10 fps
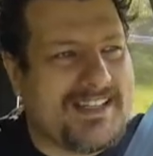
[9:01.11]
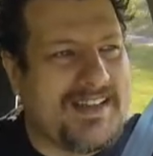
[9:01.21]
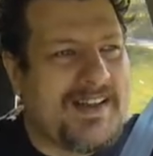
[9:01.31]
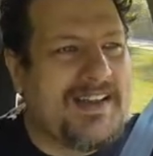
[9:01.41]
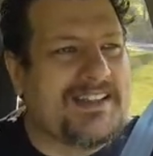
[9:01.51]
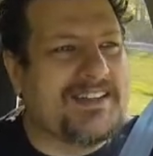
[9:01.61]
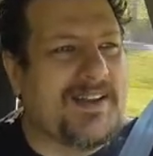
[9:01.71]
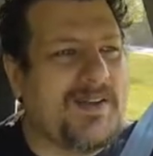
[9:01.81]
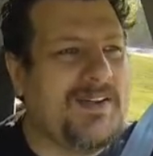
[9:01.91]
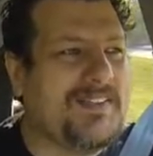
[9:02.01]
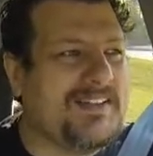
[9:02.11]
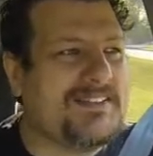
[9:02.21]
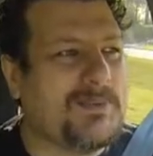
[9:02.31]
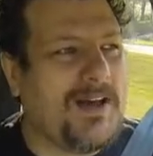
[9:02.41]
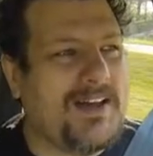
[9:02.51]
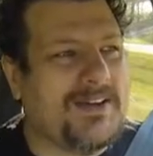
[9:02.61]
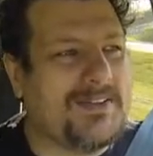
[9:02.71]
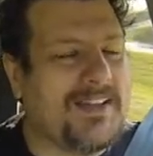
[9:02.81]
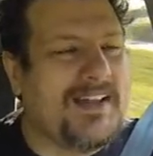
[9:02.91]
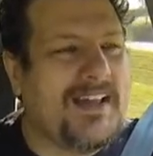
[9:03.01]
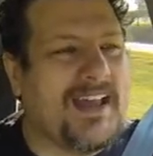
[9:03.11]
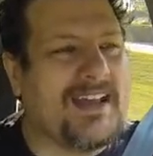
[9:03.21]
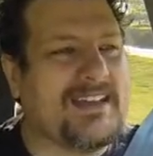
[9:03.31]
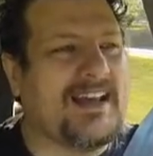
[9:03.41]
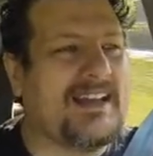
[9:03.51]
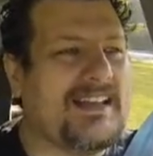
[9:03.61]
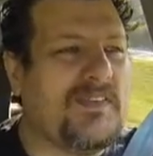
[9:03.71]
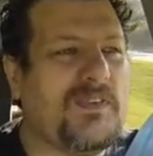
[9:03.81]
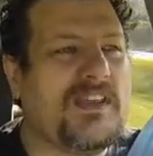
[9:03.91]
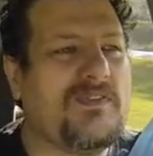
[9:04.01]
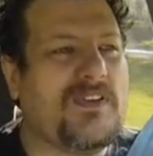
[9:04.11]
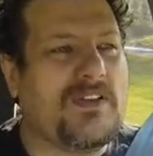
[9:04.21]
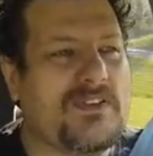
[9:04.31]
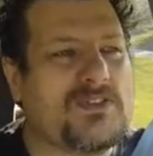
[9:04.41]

you know, that's wild. And I definitely felt the